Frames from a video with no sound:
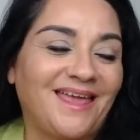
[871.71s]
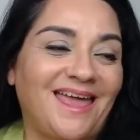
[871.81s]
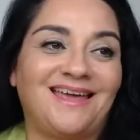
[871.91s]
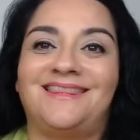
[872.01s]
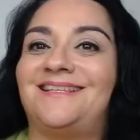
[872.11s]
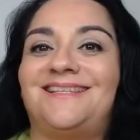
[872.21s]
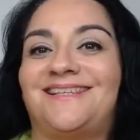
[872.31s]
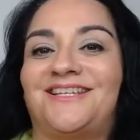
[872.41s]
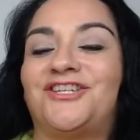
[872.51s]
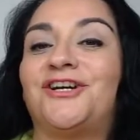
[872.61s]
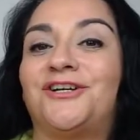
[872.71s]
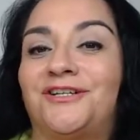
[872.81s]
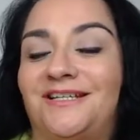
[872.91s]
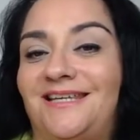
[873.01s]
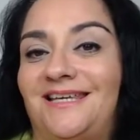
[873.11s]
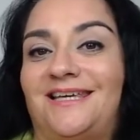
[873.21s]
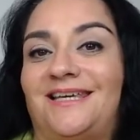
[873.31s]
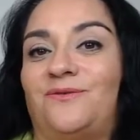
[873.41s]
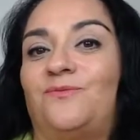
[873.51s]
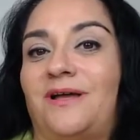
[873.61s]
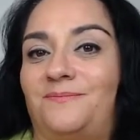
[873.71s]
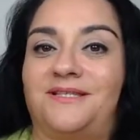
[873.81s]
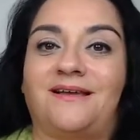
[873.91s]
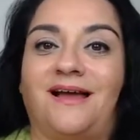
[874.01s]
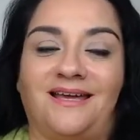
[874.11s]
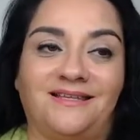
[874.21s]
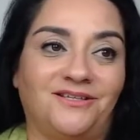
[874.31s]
And this is a turnkey website.